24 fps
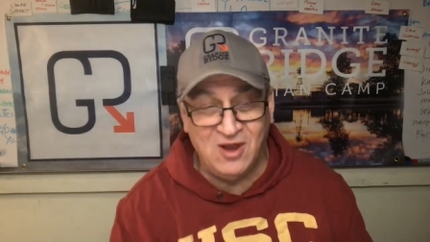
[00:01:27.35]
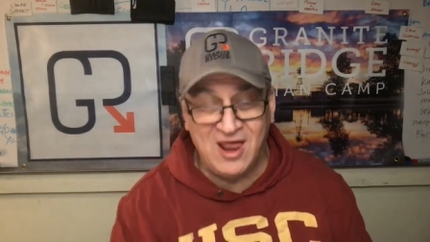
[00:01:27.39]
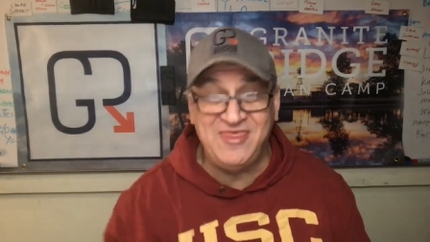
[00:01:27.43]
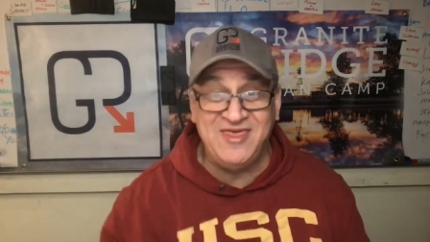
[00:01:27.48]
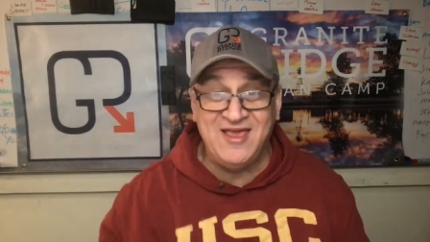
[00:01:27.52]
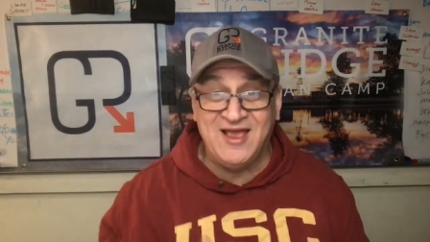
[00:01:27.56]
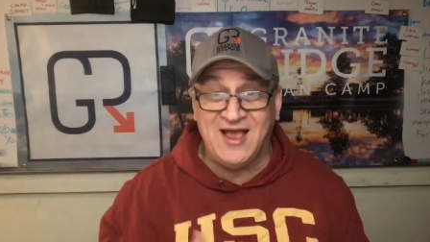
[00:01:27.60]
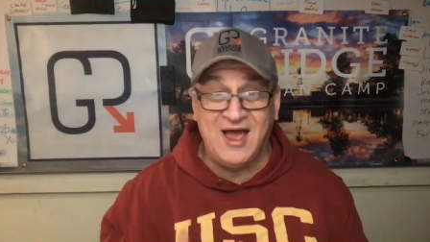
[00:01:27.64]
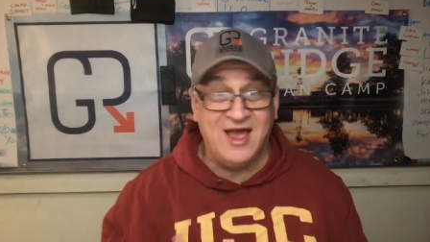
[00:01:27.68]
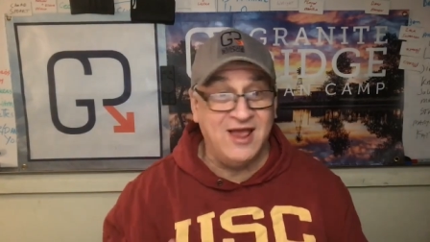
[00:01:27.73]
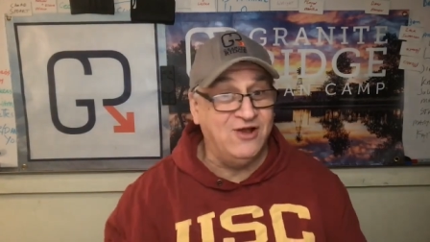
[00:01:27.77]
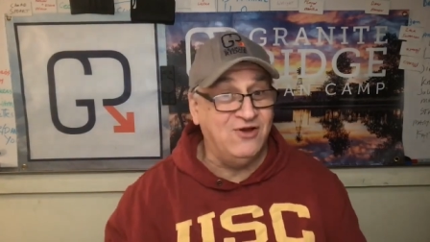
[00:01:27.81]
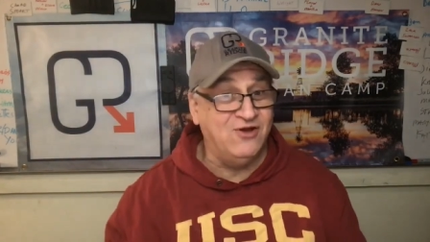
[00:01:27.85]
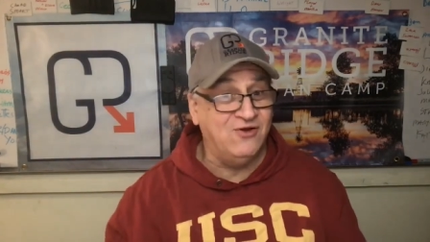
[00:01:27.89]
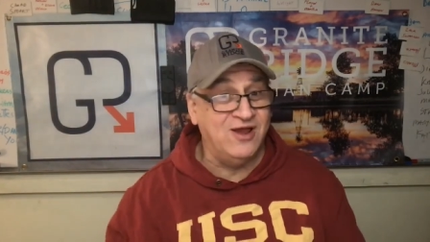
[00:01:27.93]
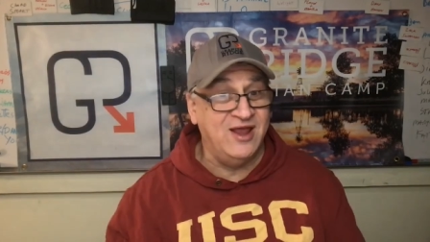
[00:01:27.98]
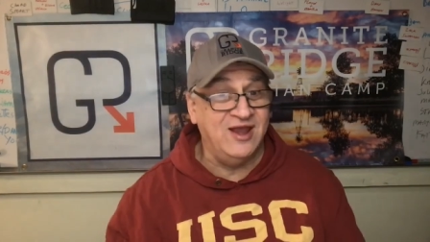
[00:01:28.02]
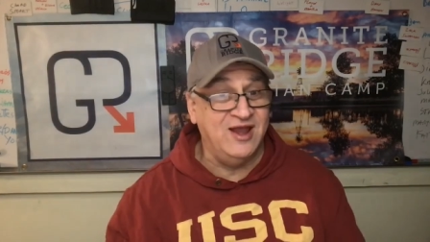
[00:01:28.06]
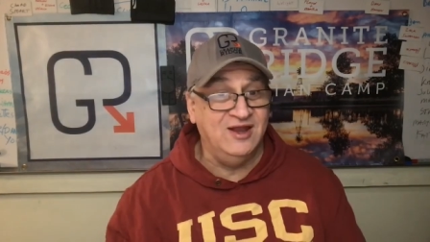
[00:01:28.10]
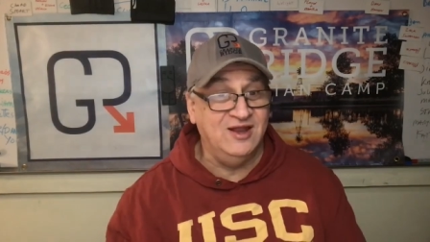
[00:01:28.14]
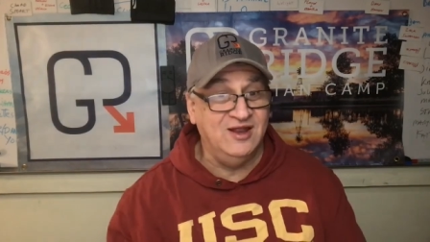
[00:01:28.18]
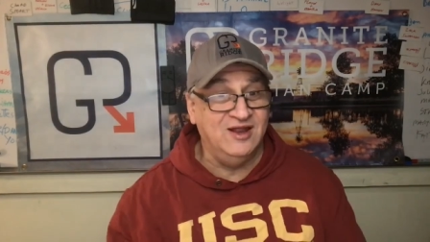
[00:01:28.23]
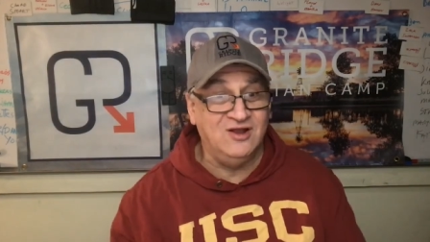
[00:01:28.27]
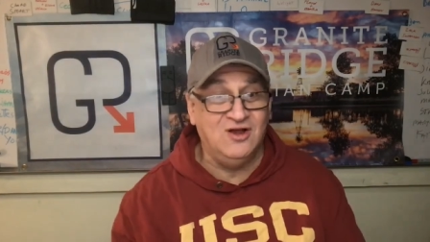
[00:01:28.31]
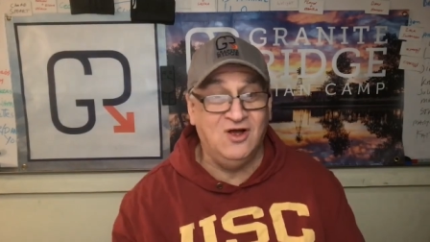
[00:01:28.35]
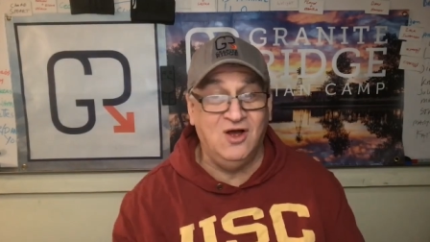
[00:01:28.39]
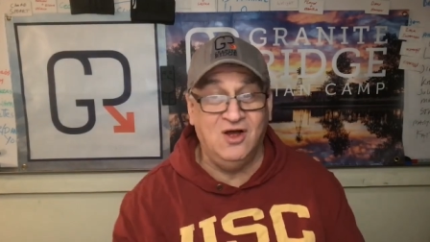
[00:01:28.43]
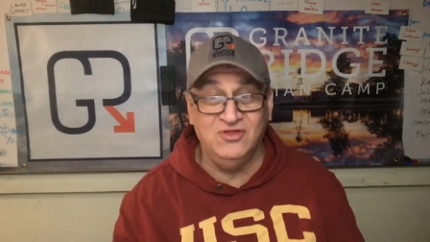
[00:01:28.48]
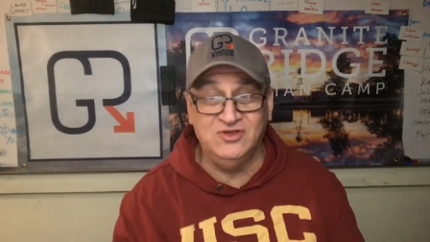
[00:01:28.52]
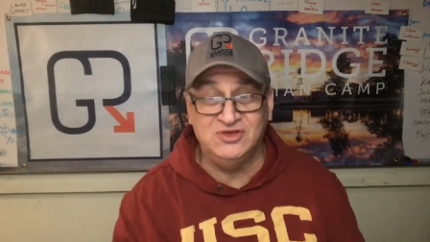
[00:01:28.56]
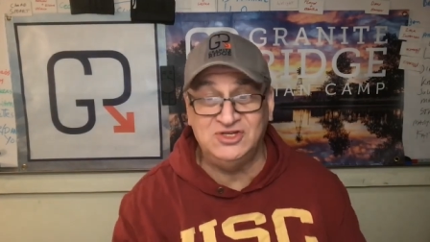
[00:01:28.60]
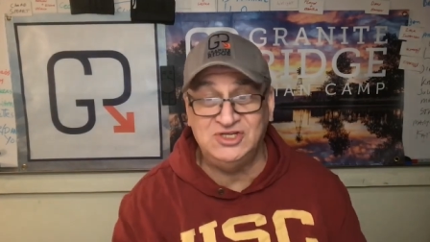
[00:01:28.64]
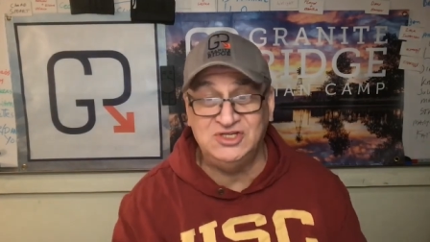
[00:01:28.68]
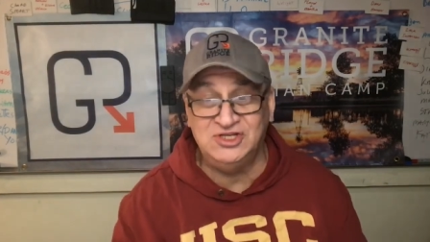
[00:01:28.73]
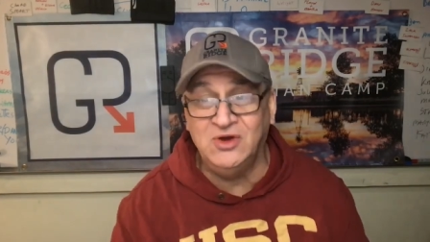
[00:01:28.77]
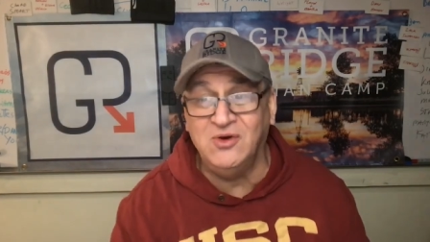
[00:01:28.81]
I think I created it
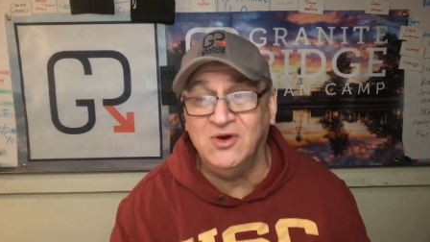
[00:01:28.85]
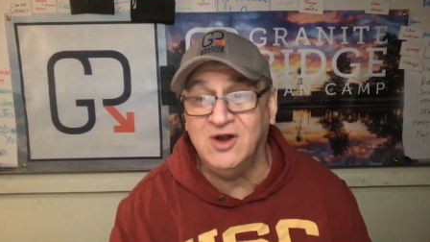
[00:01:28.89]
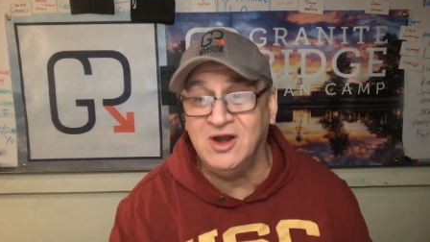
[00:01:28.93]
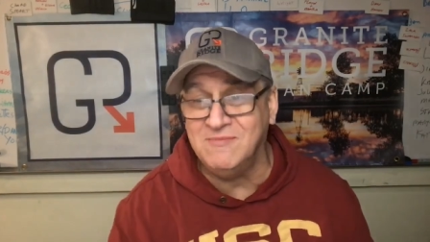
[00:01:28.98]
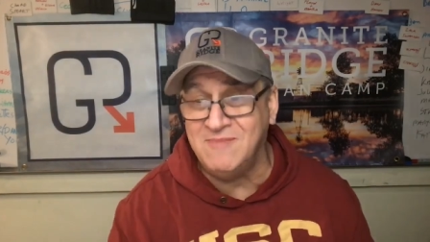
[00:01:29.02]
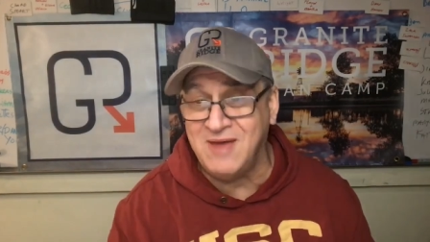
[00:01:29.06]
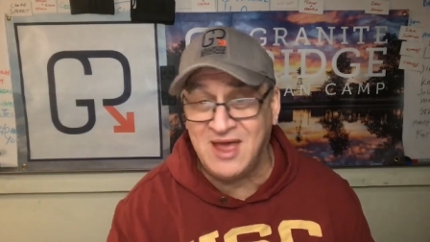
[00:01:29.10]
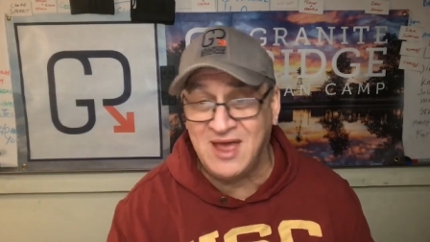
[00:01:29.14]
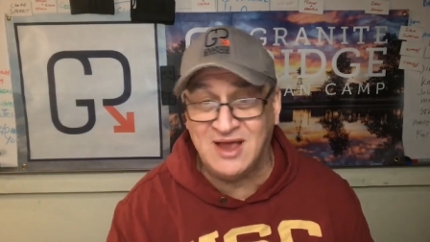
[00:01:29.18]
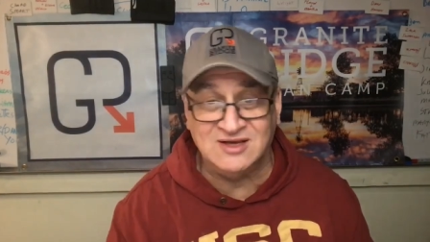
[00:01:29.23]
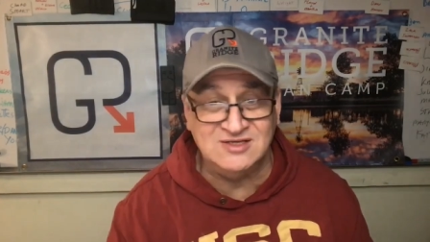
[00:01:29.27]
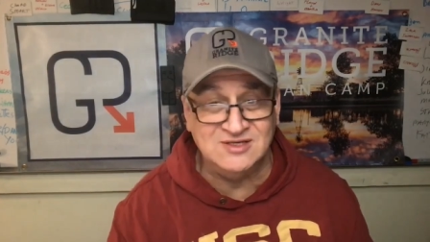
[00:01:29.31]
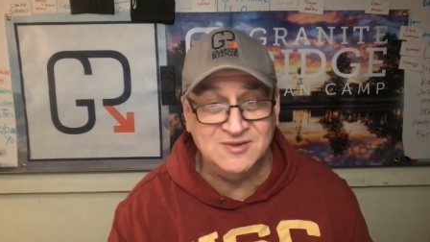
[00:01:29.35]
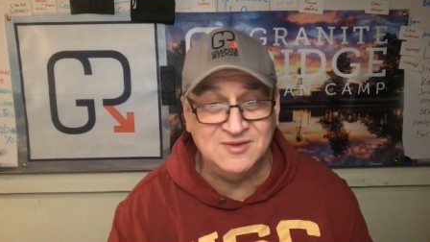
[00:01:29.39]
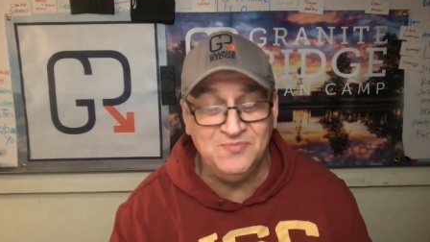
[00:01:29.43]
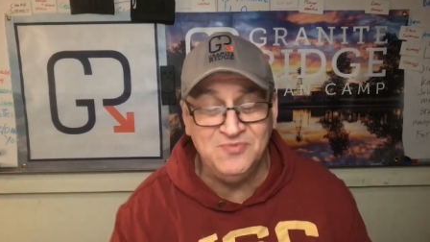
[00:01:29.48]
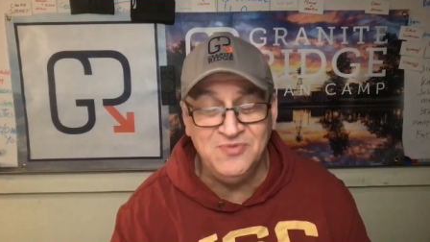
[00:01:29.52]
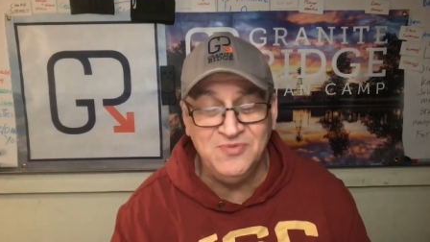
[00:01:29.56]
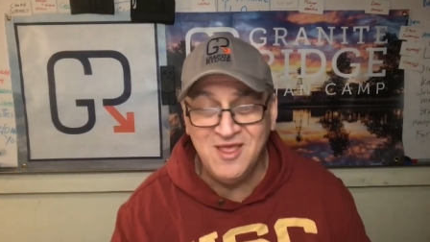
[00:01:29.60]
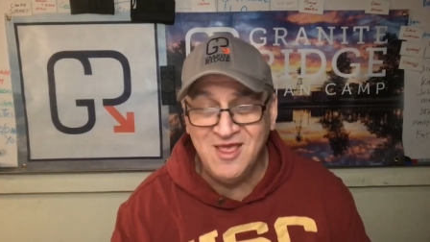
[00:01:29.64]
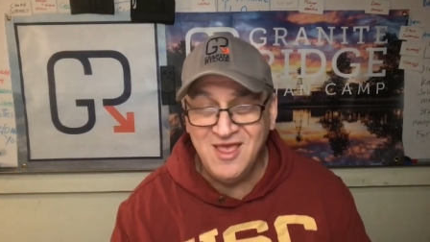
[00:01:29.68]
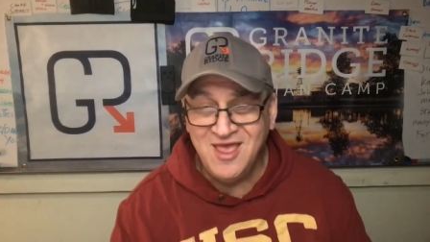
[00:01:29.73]
called the Stewart Maxim.